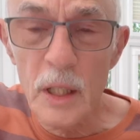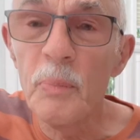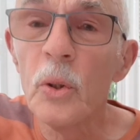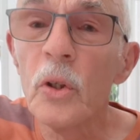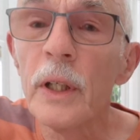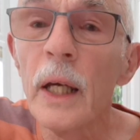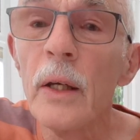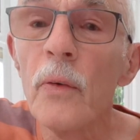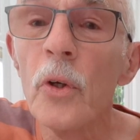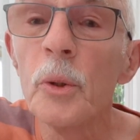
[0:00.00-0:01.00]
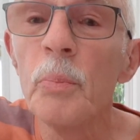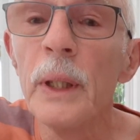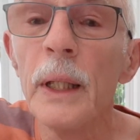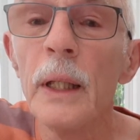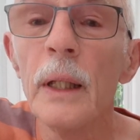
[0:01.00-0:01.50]
typical Kate
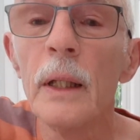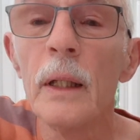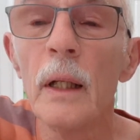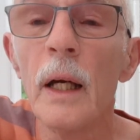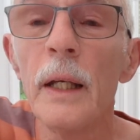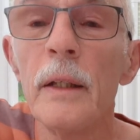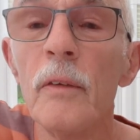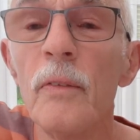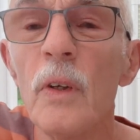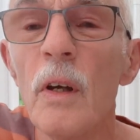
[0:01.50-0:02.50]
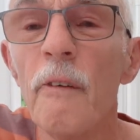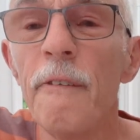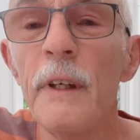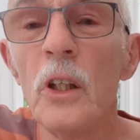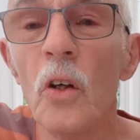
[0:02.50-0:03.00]
Rusby kind of
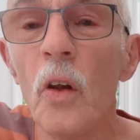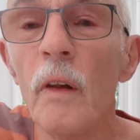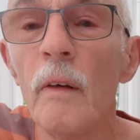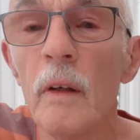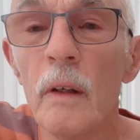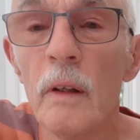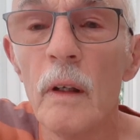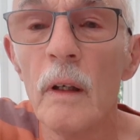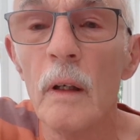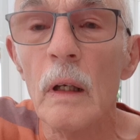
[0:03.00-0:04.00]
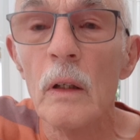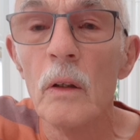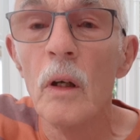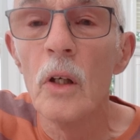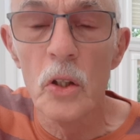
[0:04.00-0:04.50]
feel.
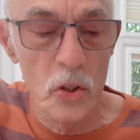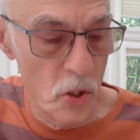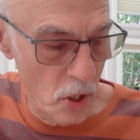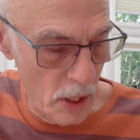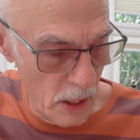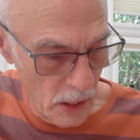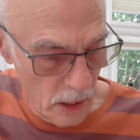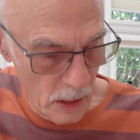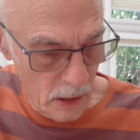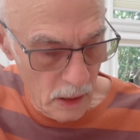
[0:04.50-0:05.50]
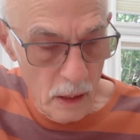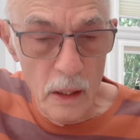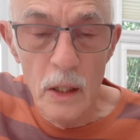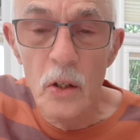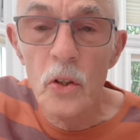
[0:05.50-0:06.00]
G,
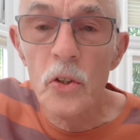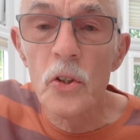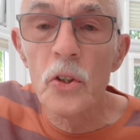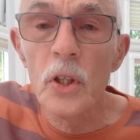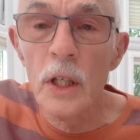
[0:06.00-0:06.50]
C,